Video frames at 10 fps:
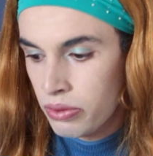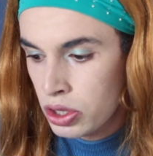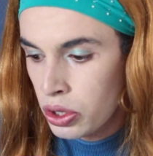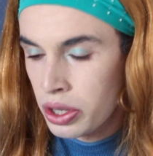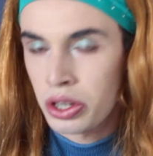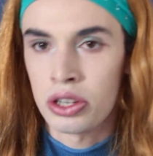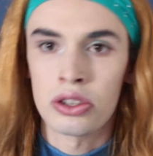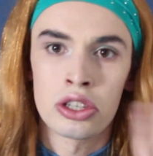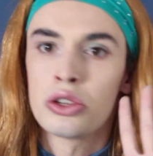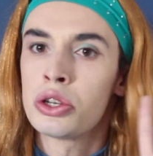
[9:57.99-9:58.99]

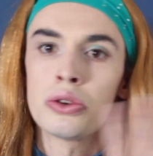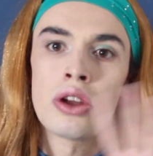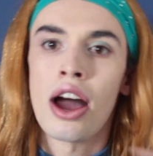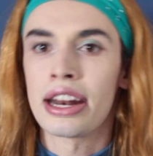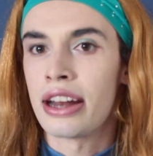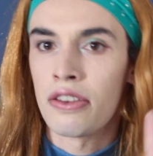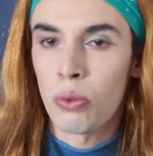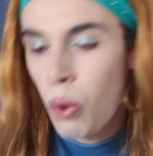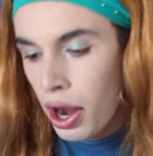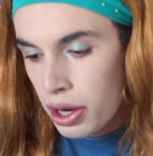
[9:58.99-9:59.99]
due to not enough
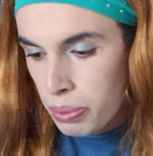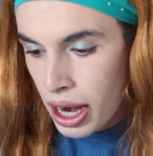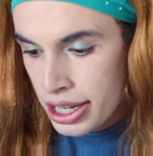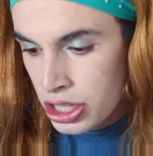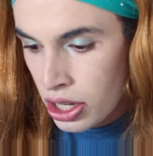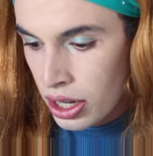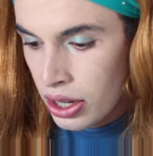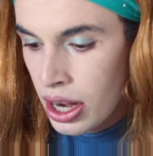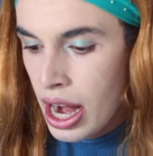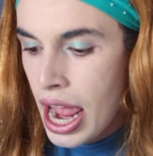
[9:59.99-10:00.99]
water pressure.